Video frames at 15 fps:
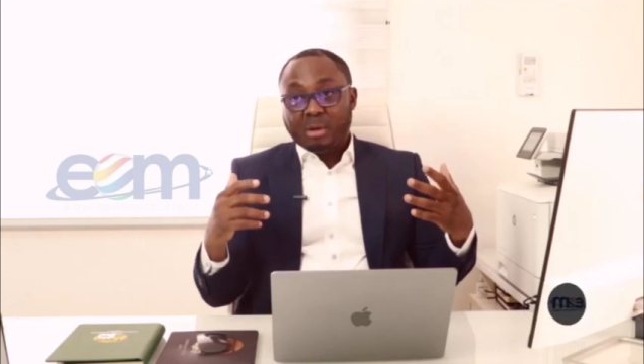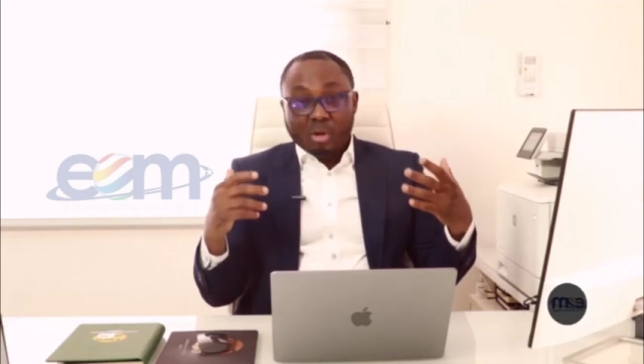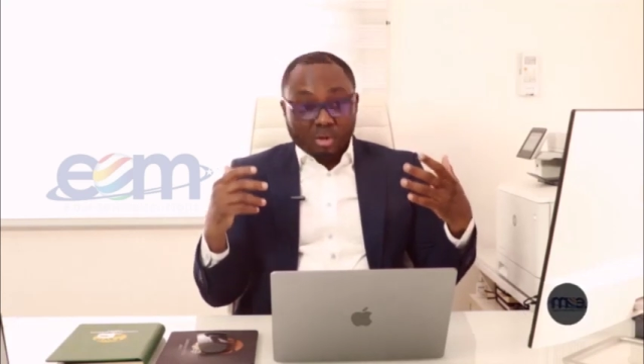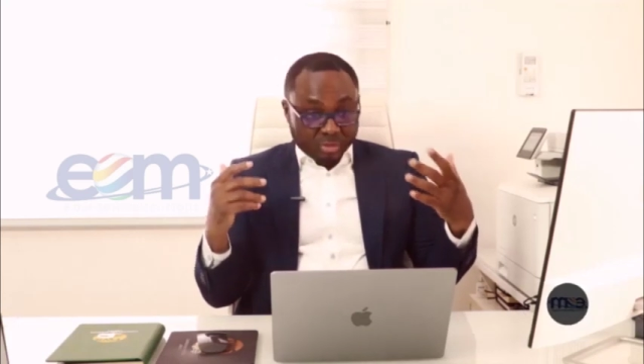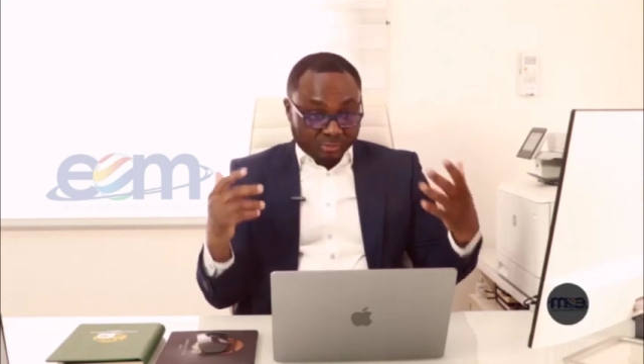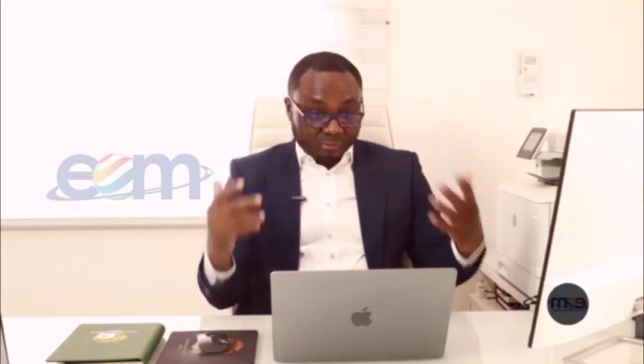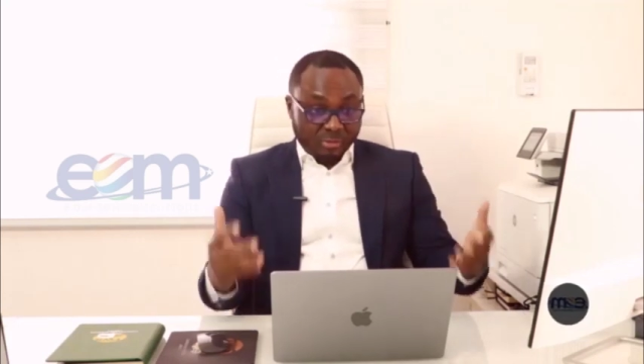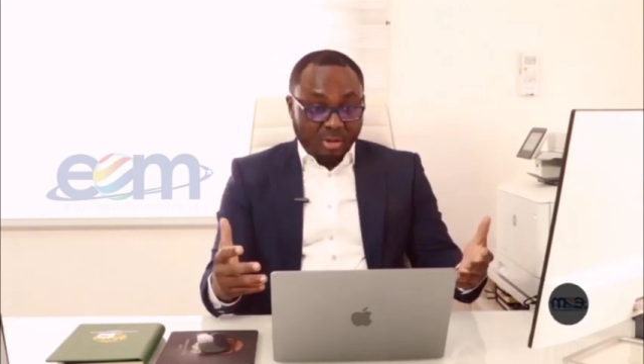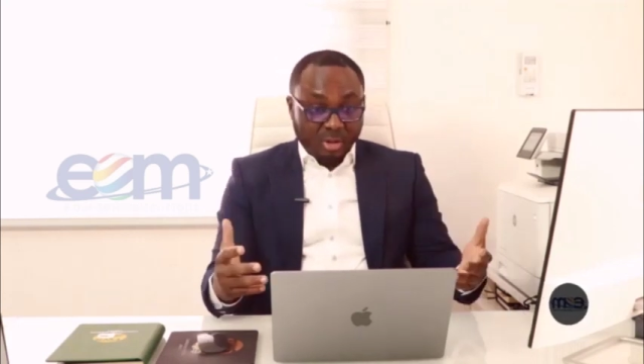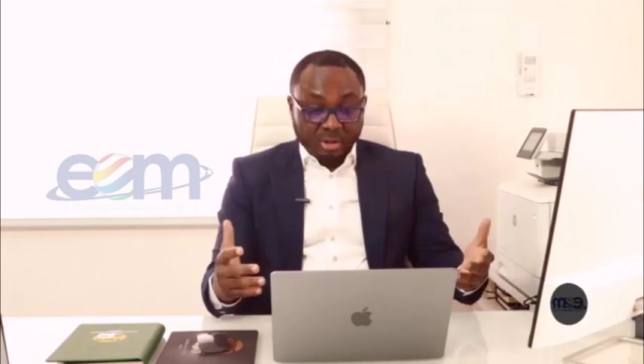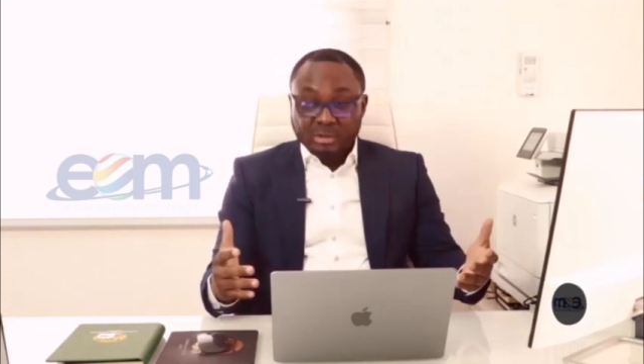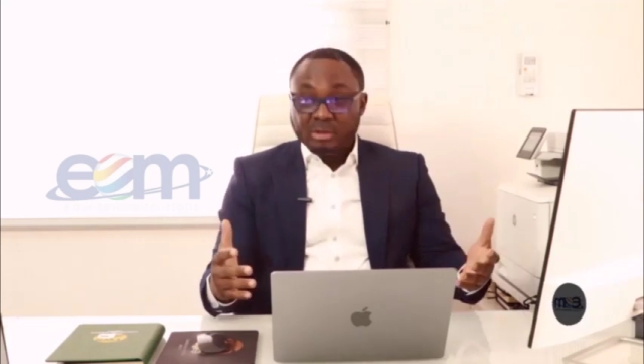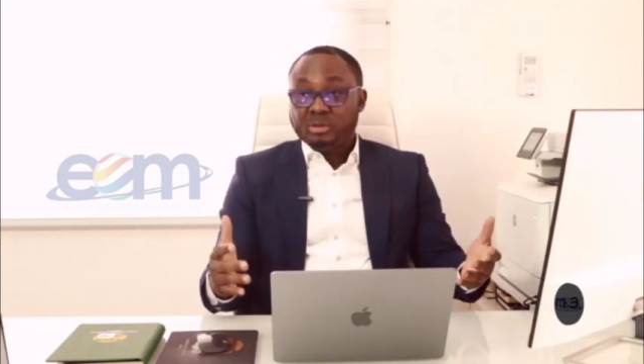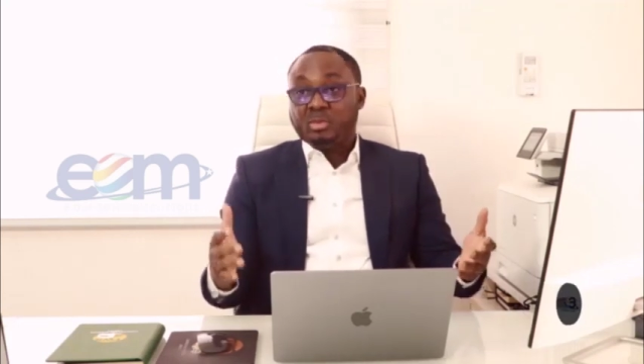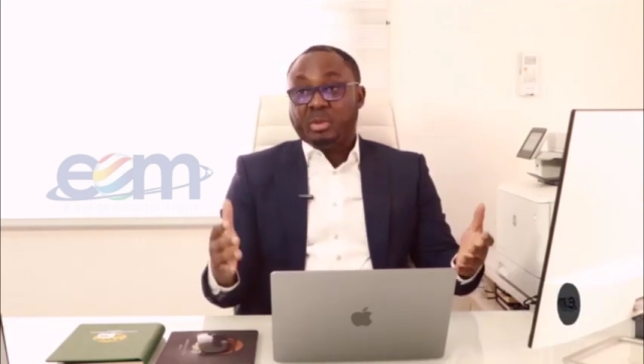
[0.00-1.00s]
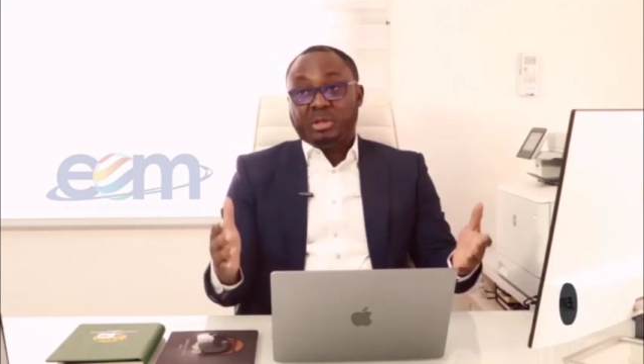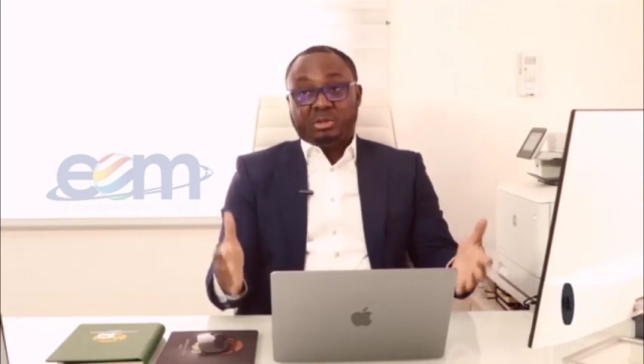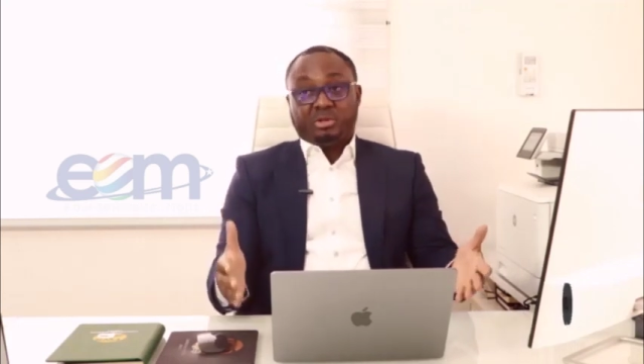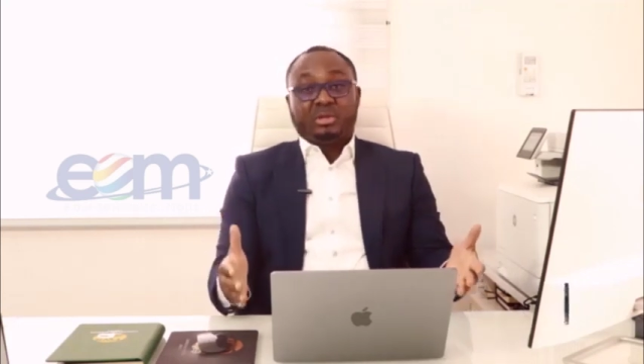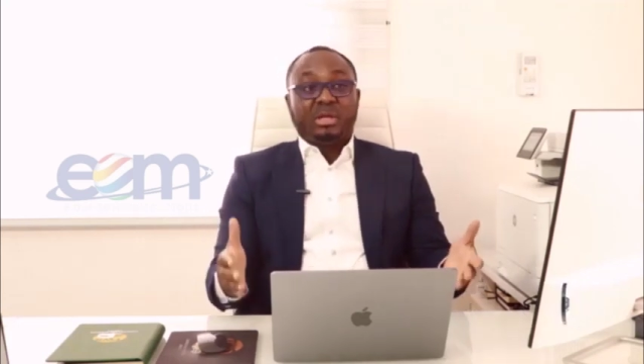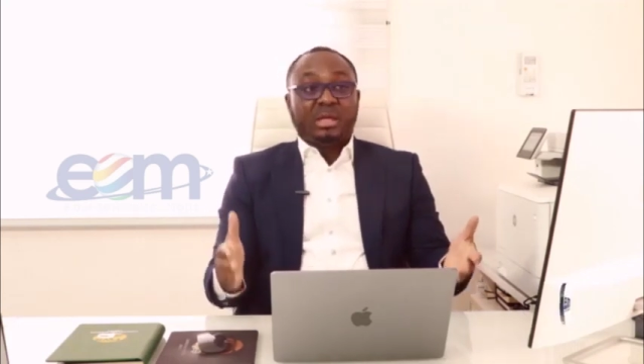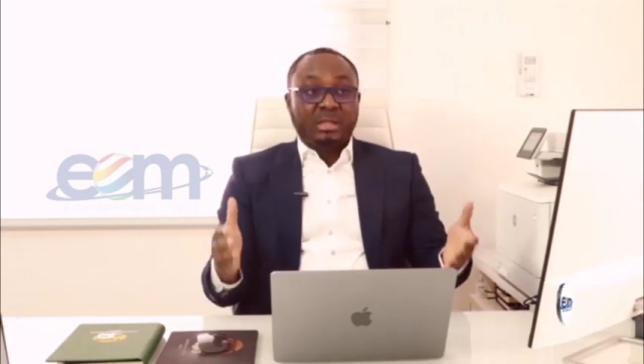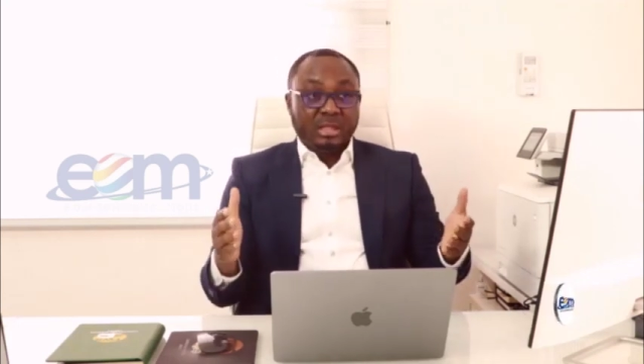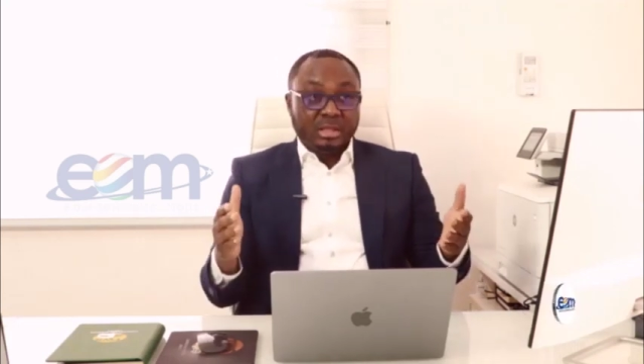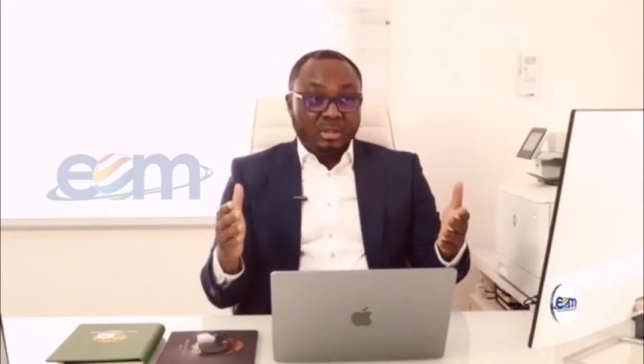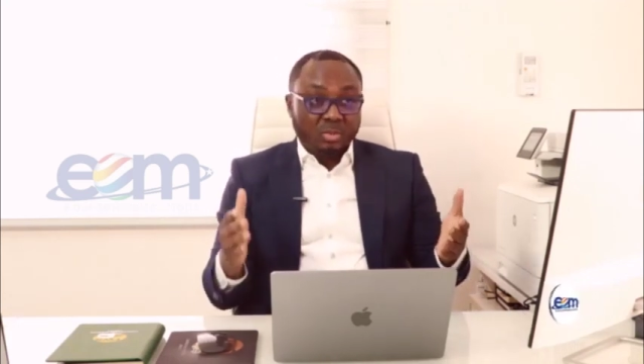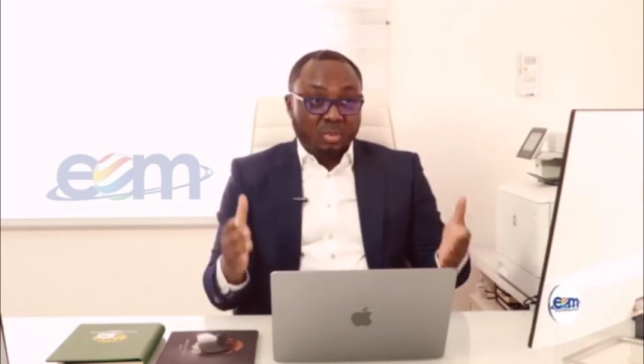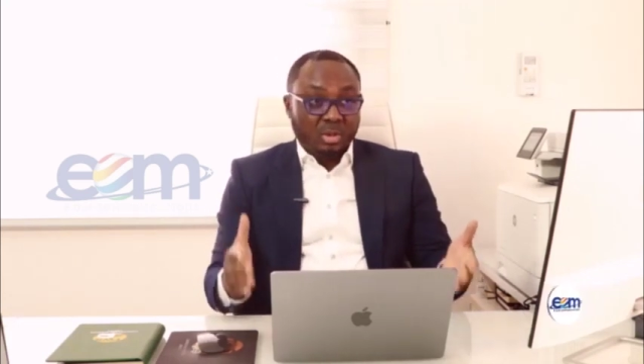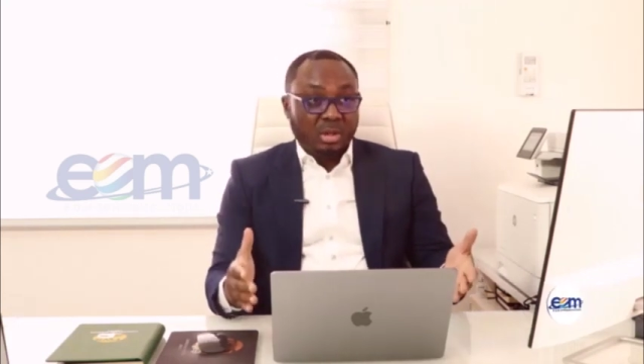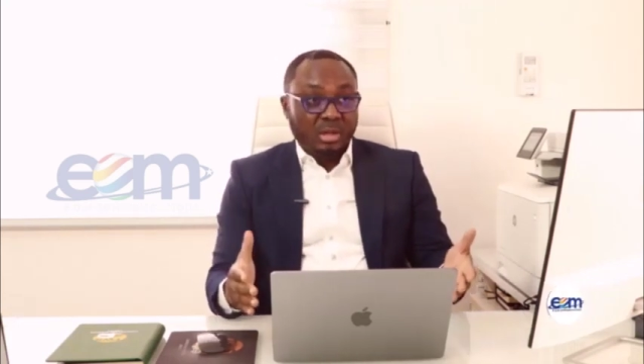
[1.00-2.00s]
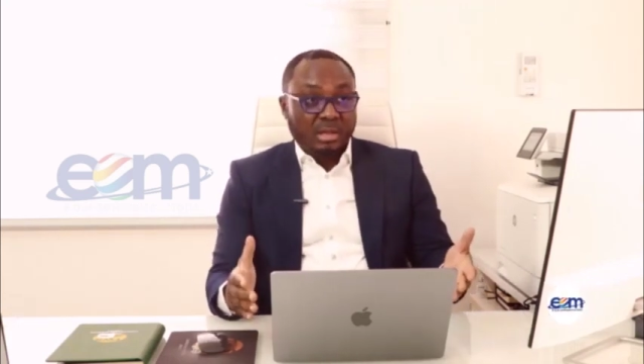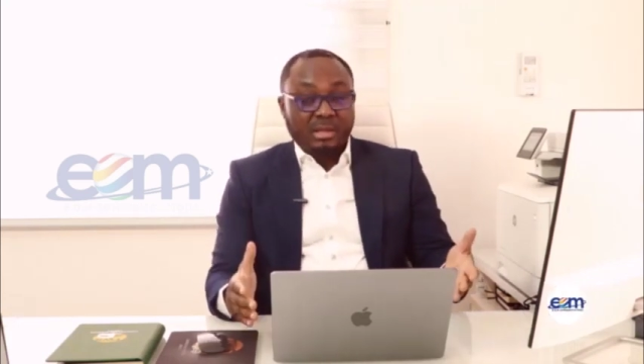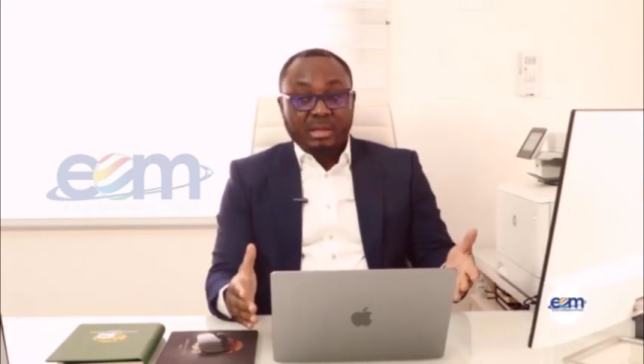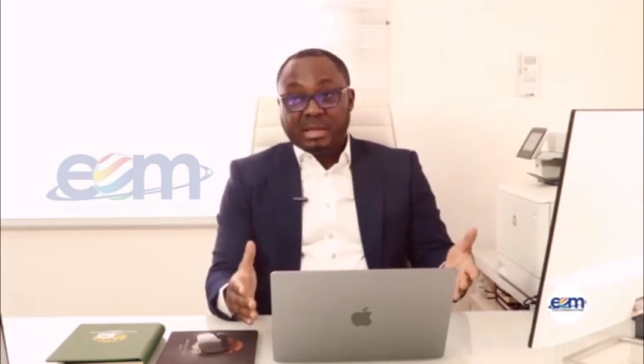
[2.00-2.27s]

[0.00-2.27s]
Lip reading: all you've got to ensure that things work